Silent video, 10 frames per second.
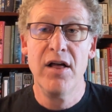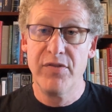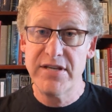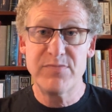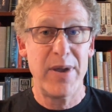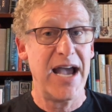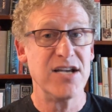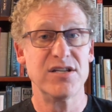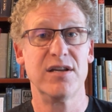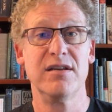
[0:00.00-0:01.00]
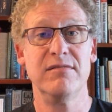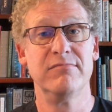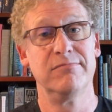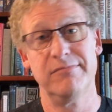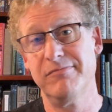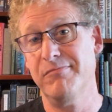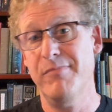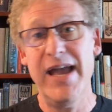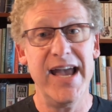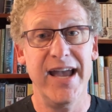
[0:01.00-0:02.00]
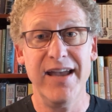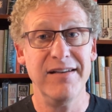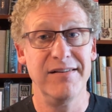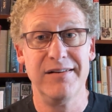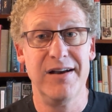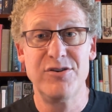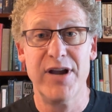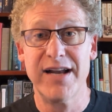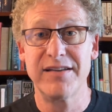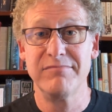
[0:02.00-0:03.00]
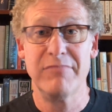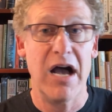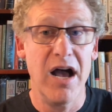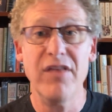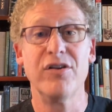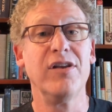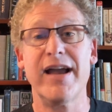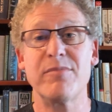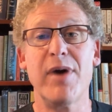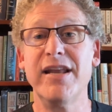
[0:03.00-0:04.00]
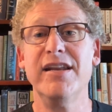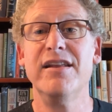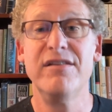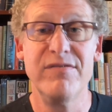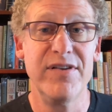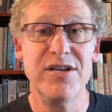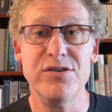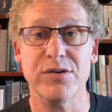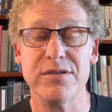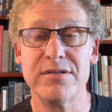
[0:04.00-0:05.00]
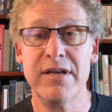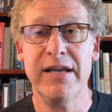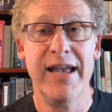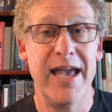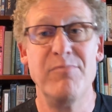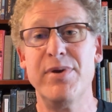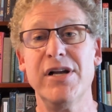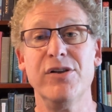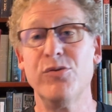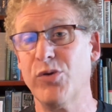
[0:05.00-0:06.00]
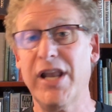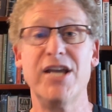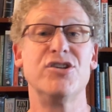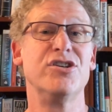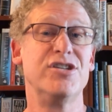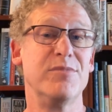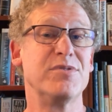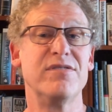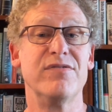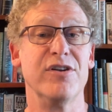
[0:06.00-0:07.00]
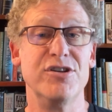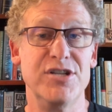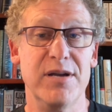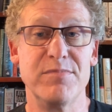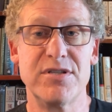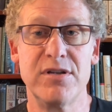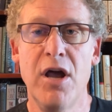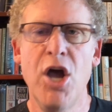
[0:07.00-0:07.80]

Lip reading: This passion may attract other like-minded individuals and build relationships and friendships.